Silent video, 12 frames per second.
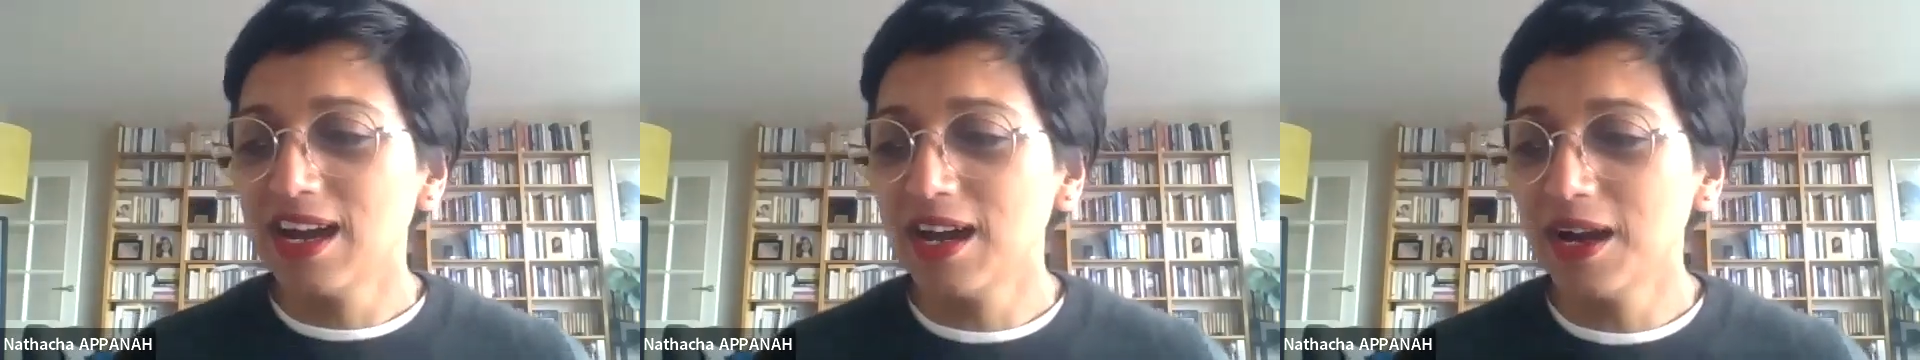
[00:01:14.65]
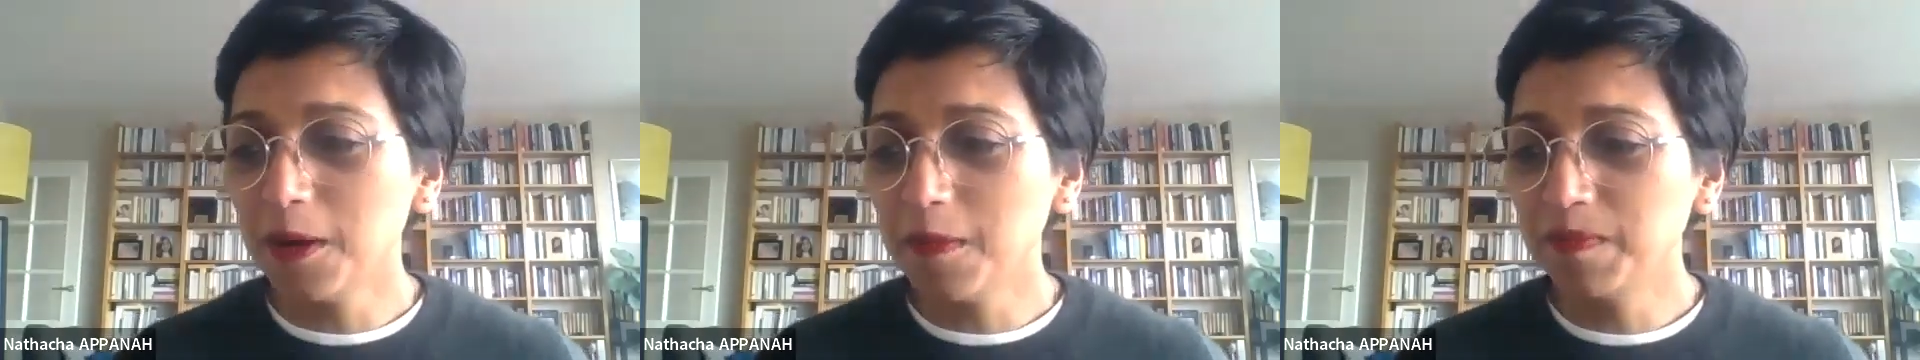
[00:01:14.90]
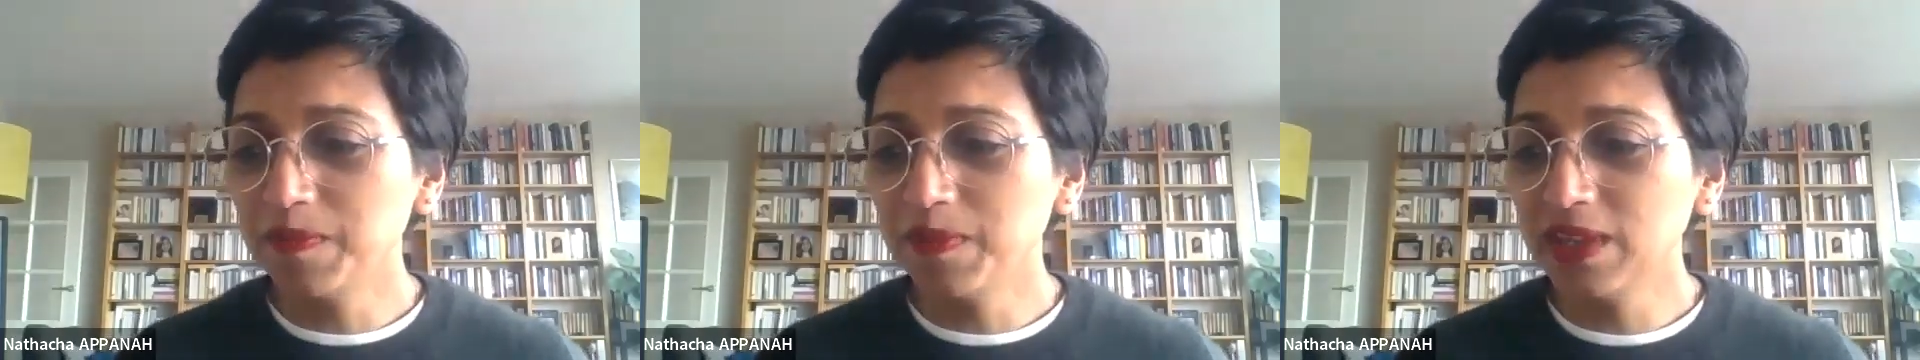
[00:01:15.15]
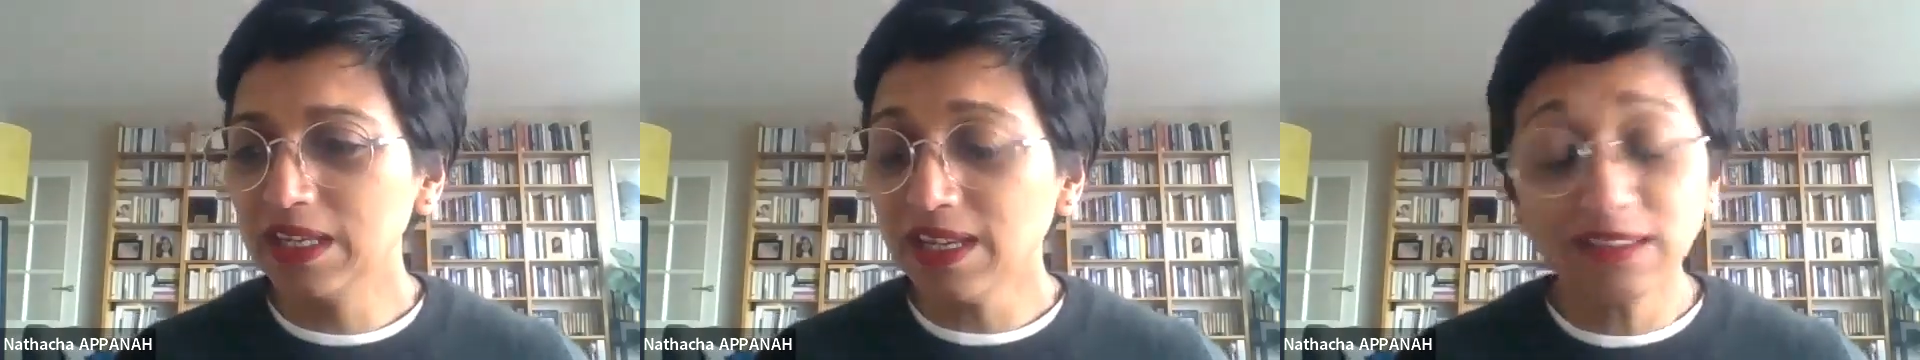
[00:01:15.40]

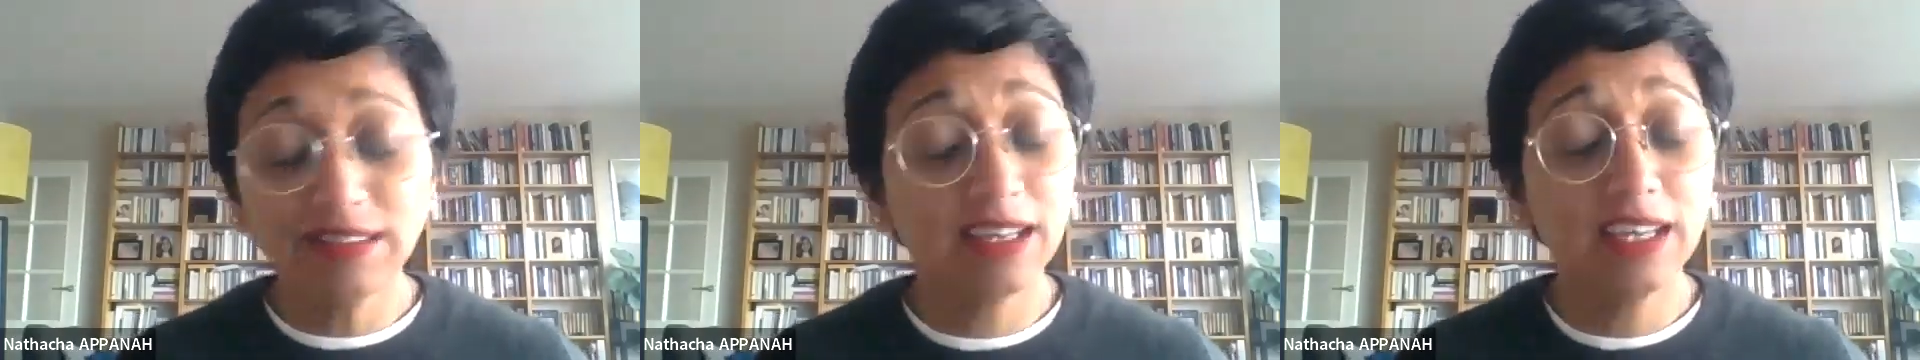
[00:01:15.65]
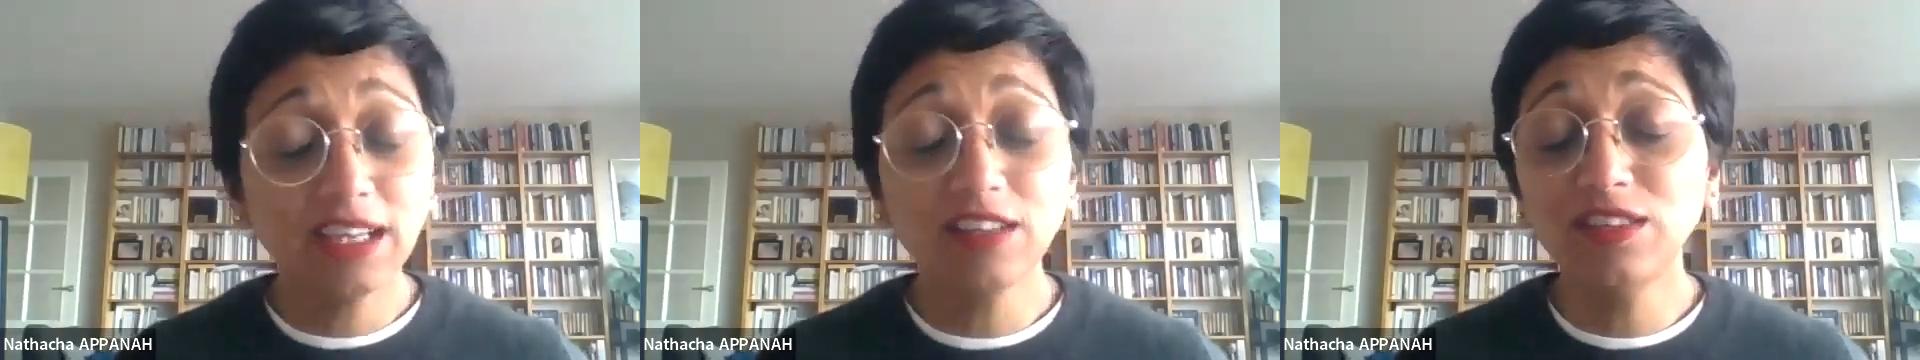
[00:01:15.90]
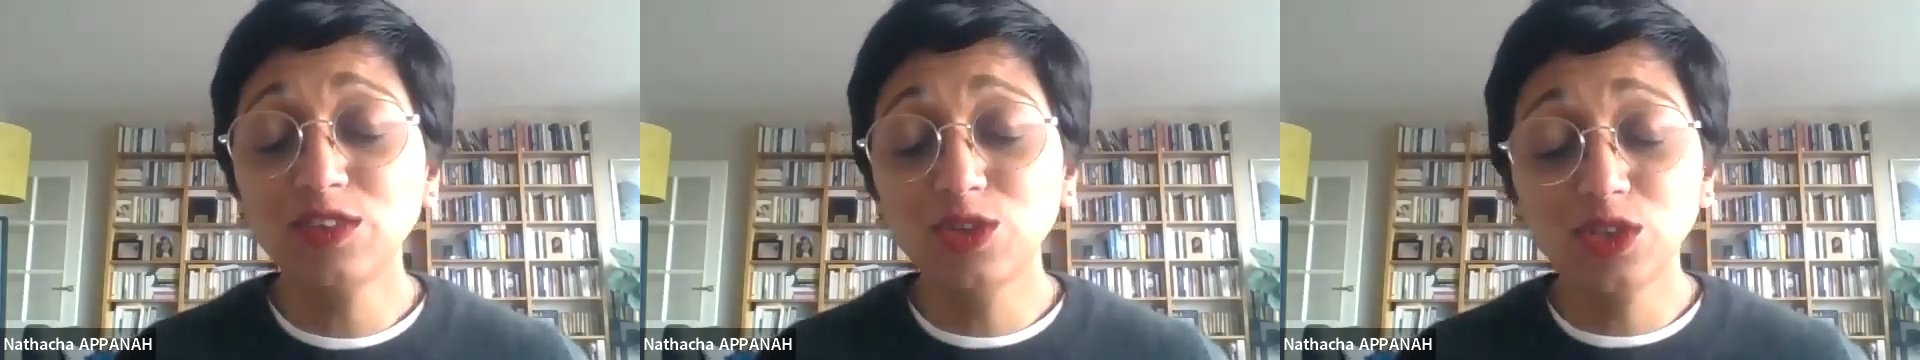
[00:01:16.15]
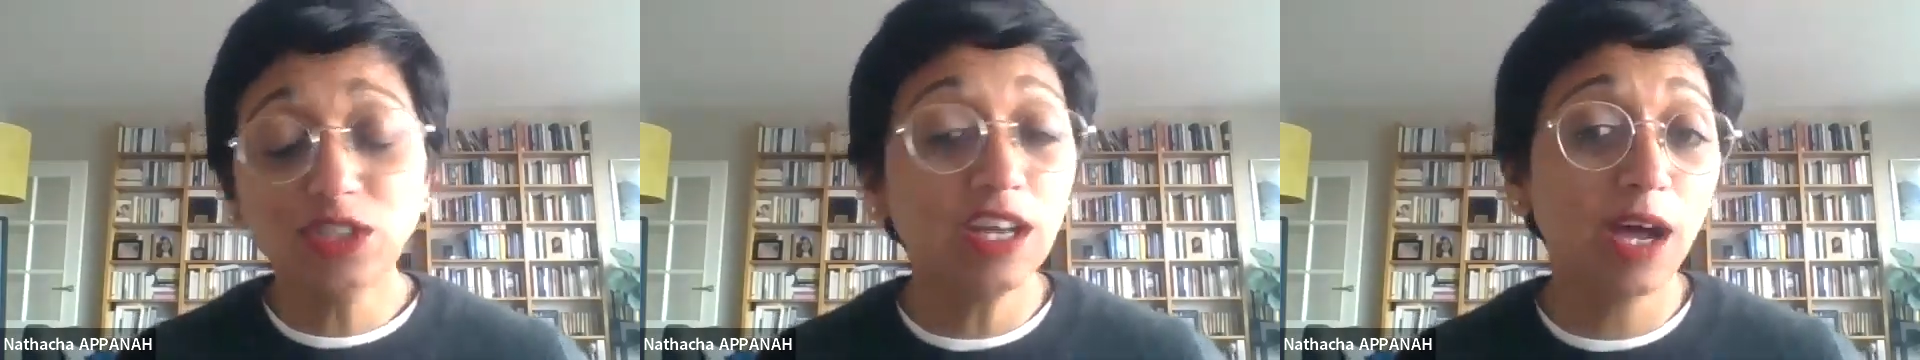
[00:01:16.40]
Yes, I guess it could